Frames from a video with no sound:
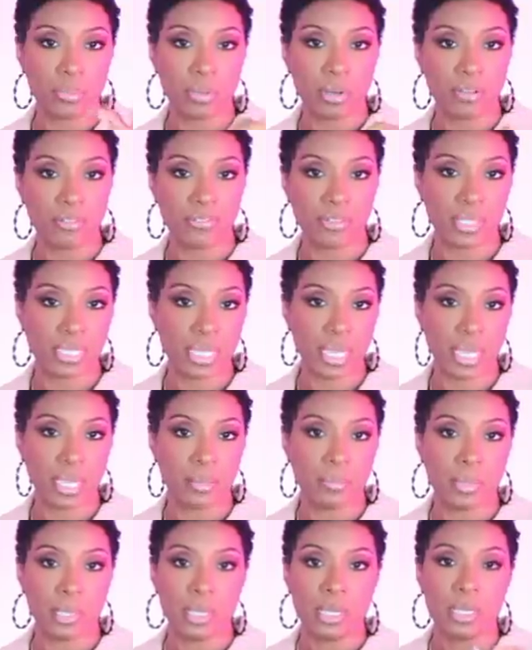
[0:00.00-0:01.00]
puffy
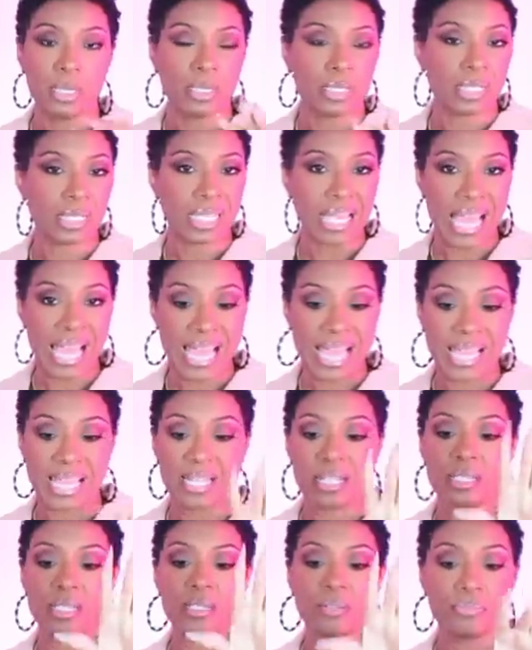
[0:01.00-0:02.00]
type
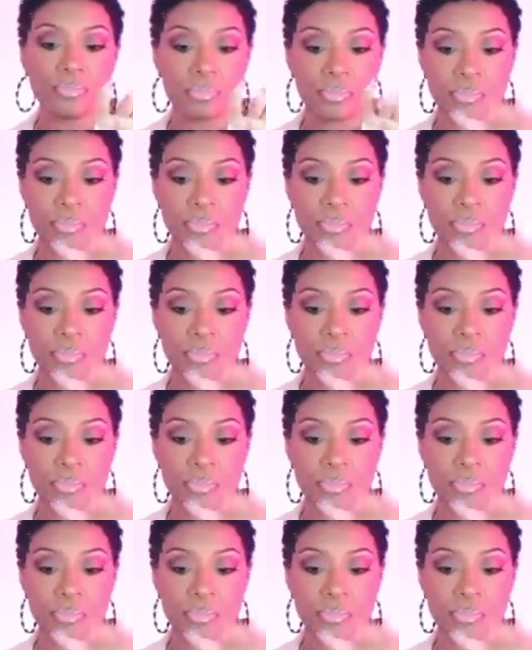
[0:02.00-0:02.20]
slides.